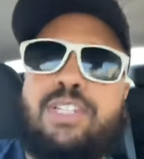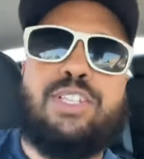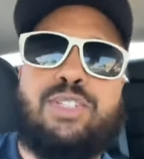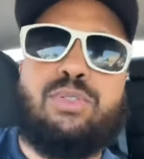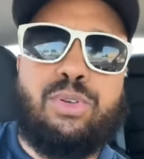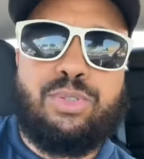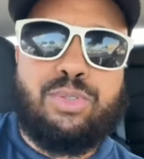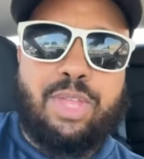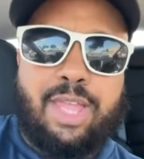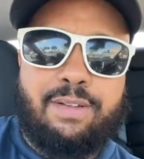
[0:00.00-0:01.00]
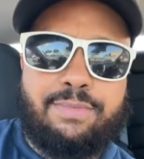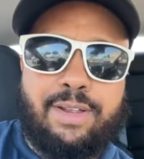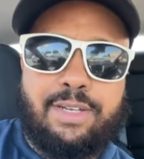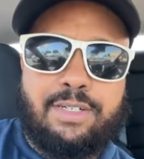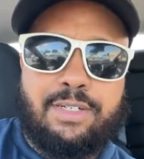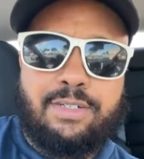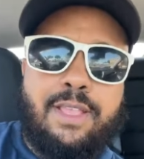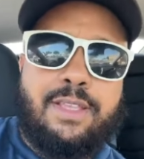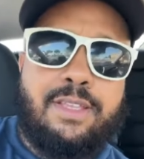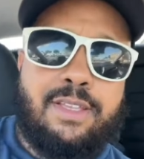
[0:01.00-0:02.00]
is going to the hellfire
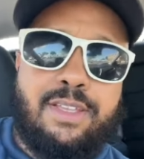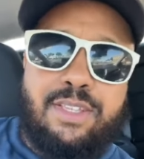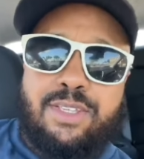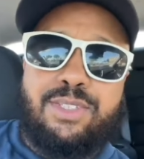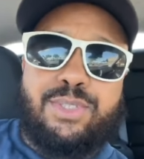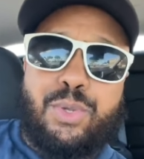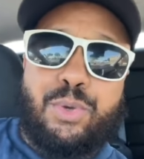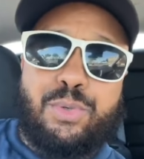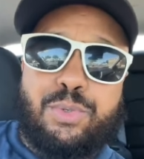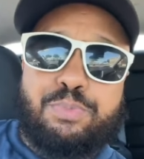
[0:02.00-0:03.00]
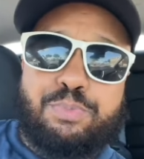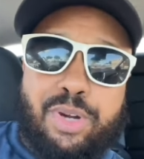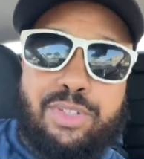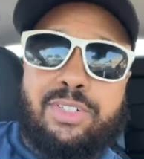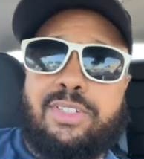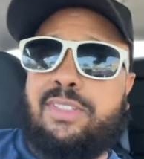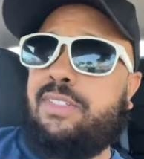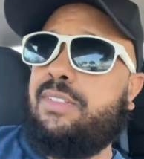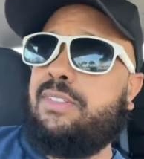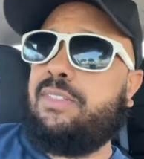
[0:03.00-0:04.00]
so,
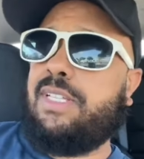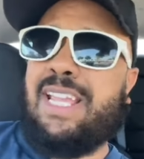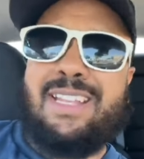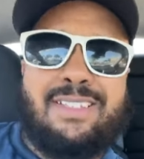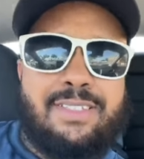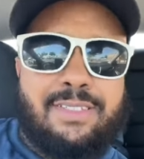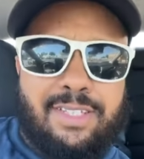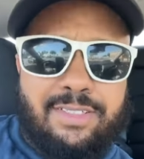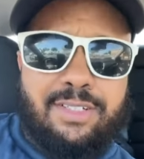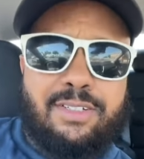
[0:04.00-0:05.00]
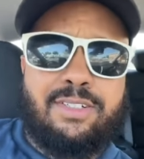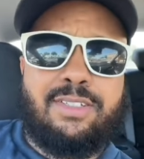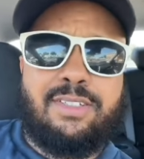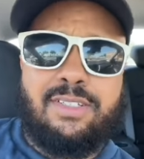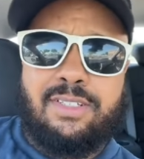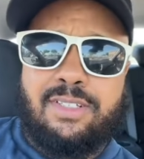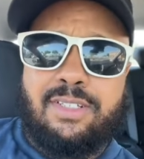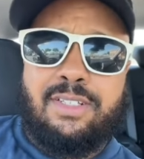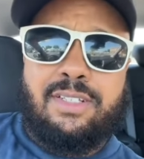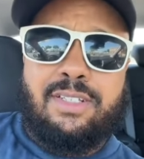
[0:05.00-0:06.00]
brothers and sisters,
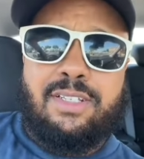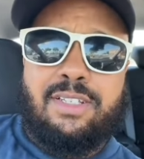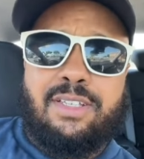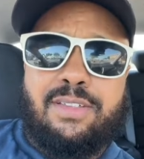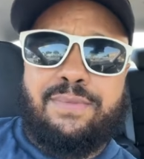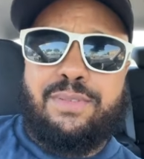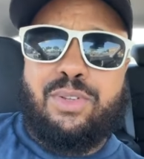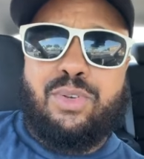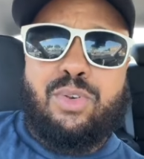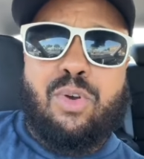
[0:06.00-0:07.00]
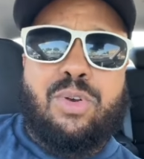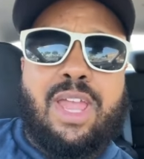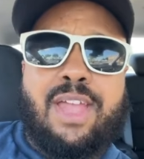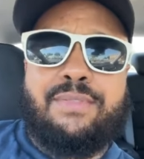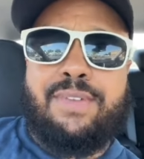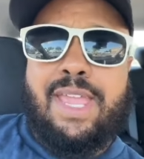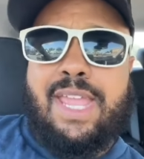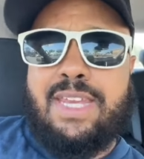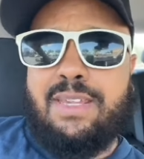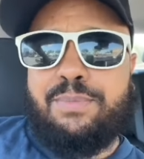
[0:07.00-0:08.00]
if you don't have
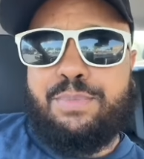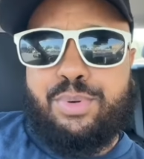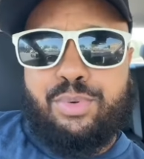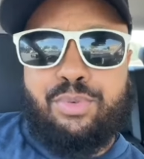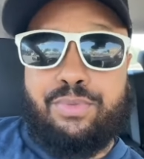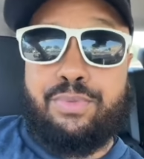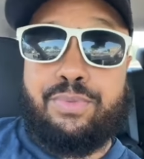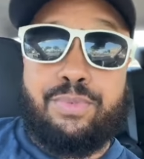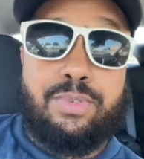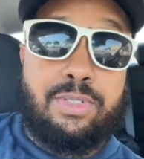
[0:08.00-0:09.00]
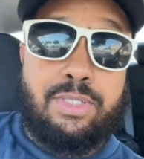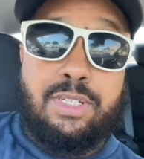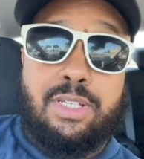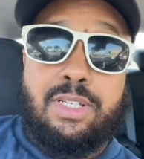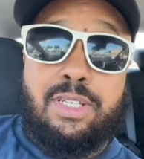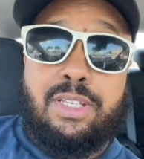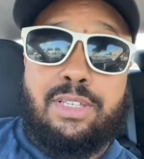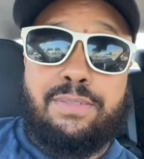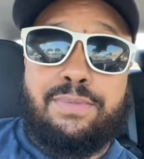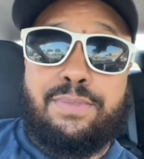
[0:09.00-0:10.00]
any proof,
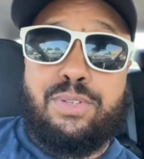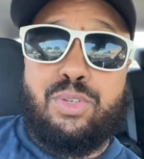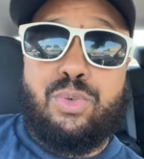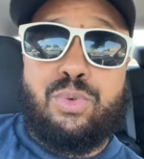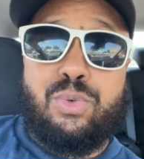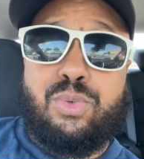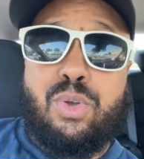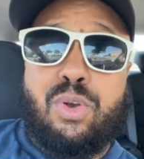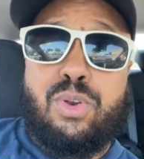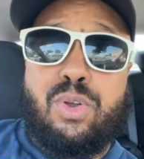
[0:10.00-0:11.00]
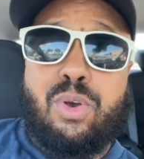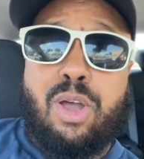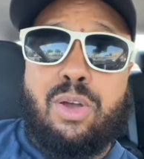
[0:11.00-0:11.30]
if you don't know